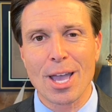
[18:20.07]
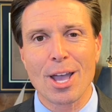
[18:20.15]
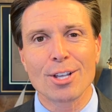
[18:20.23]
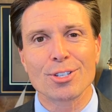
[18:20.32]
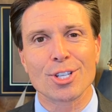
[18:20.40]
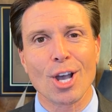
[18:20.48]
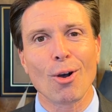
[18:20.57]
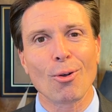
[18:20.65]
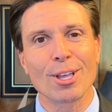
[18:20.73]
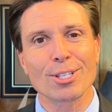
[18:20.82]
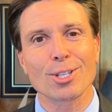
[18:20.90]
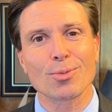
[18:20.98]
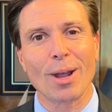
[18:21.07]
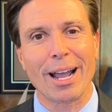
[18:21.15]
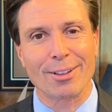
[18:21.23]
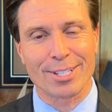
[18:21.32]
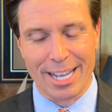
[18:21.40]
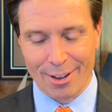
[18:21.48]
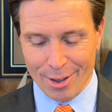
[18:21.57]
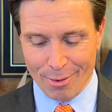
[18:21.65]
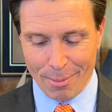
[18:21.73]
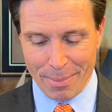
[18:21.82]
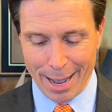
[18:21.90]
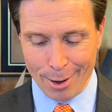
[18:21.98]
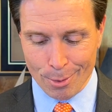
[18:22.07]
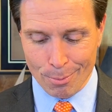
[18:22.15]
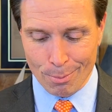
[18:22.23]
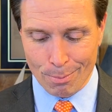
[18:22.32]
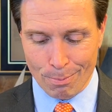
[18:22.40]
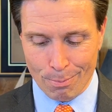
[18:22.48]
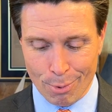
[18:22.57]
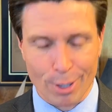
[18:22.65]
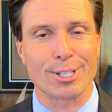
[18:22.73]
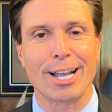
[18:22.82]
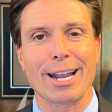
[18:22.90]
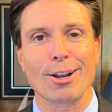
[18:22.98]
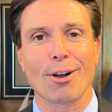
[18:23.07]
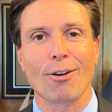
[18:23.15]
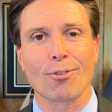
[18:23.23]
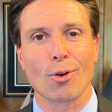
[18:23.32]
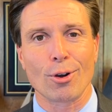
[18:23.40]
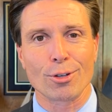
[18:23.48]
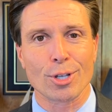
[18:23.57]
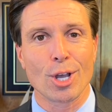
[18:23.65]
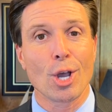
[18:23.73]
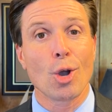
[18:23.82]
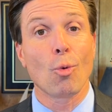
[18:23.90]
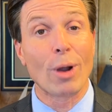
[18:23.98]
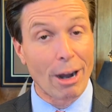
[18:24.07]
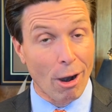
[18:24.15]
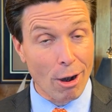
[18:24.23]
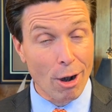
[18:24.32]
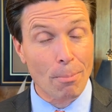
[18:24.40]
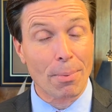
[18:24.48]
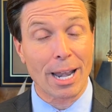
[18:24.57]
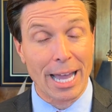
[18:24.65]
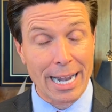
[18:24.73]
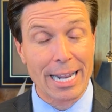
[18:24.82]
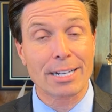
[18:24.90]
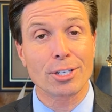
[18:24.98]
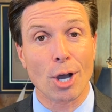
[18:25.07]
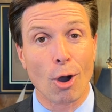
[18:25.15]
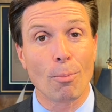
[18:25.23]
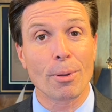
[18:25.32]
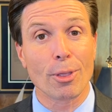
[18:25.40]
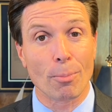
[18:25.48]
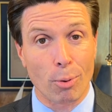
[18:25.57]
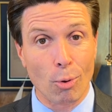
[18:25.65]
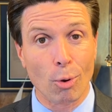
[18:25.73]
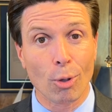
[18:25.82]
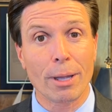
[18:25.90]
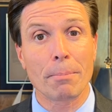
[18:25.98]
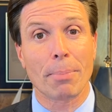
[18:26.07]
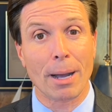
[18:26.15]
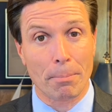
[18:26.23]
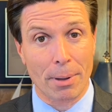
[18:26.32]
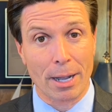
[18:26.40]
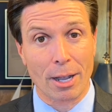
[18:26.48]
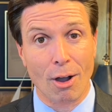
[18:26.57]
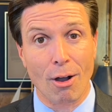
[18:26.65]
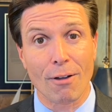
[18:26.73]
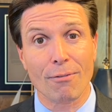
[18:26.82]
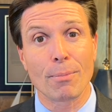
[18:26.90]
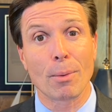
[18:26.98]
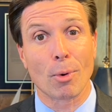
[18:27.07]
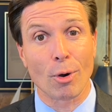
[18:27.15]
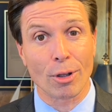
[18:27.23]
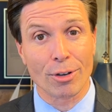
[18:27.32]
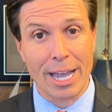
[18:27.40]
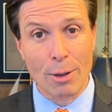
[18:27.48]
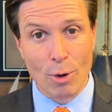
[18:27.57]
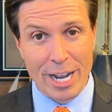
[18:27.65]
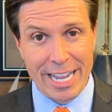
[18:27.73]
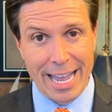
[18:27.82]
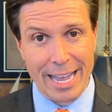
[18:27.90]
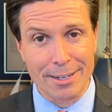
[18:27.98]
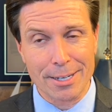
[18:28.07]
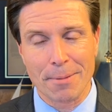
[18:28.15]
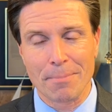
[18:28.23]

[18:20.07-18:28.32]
So this is what I'll tell you about Brookside Golf Course. We are planning to open the pool and putt-putt golf Memorial Day weekend.